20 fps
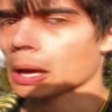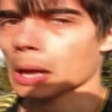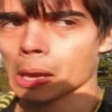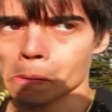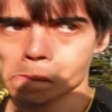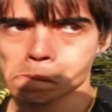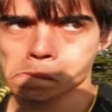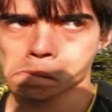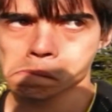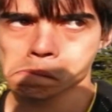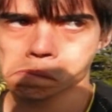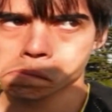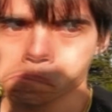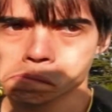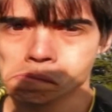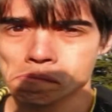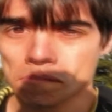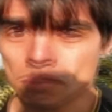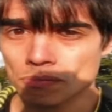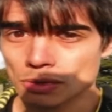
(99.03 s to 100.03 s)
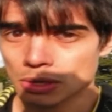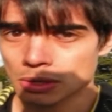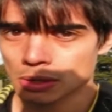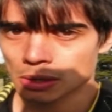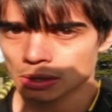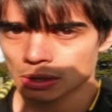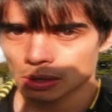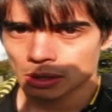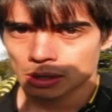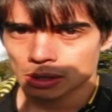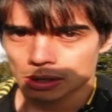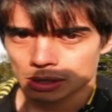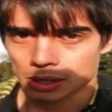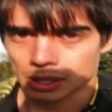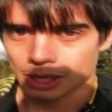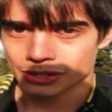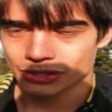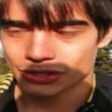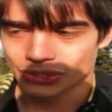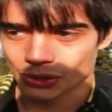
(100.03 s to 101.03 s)
Um,
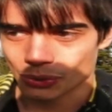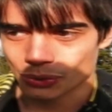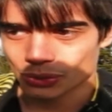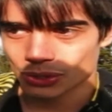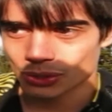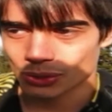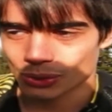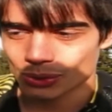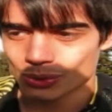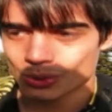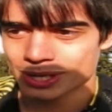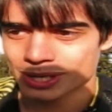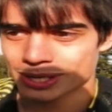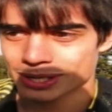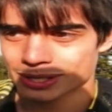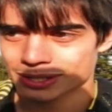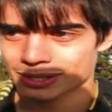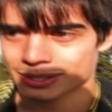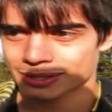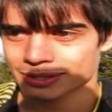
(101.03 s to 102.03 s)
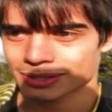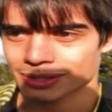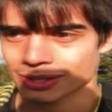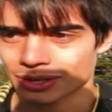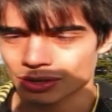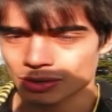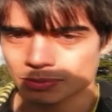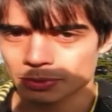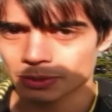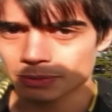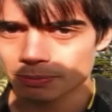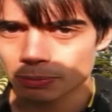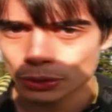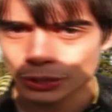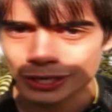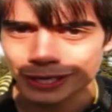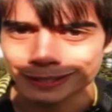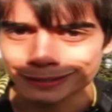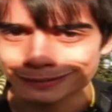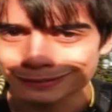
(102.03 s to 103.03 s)
let's show you the human
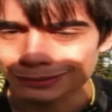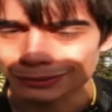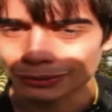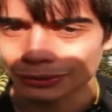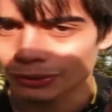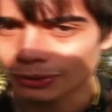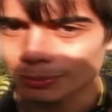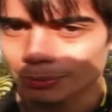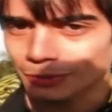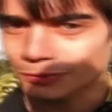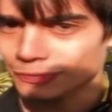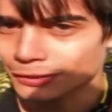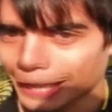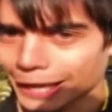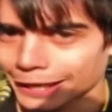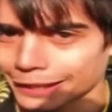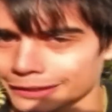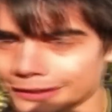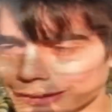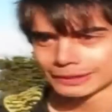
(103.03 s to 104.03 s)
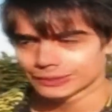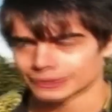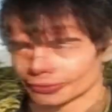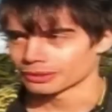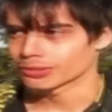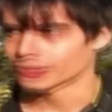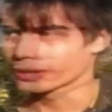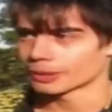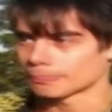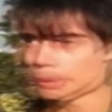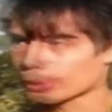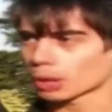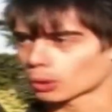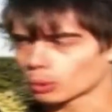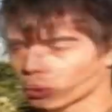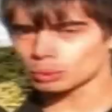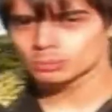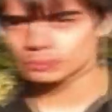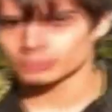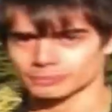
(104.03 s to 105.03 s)
pudding, or the human flag. You need a
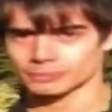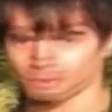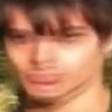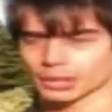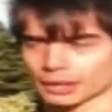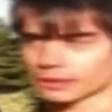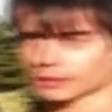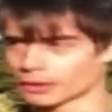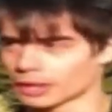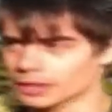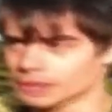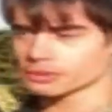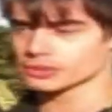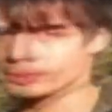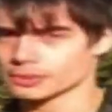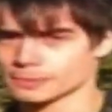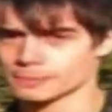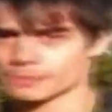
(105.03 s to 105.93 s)
pole, like thus.